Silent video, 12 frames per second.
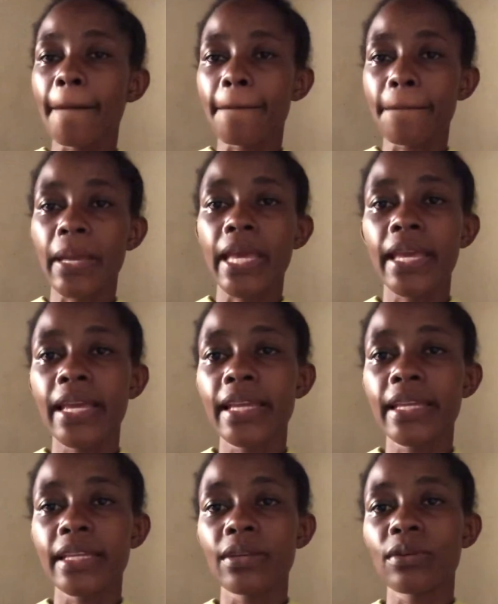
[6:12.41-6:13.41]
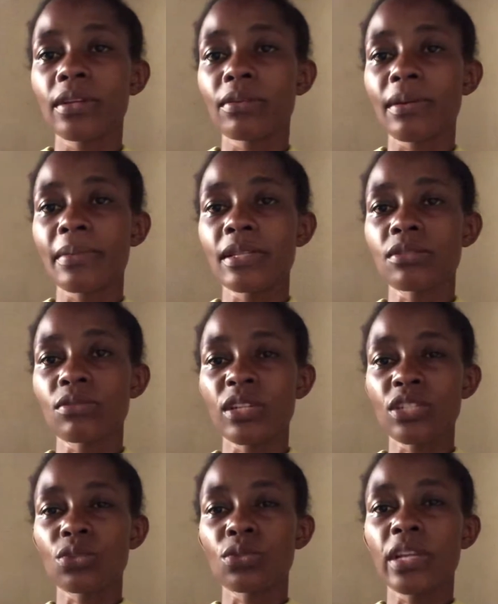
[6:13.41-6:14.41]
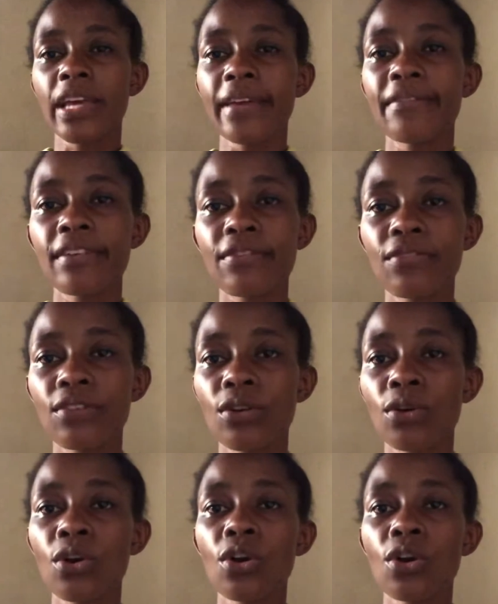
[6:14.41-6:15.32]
pain during your menstruation, heavy flow.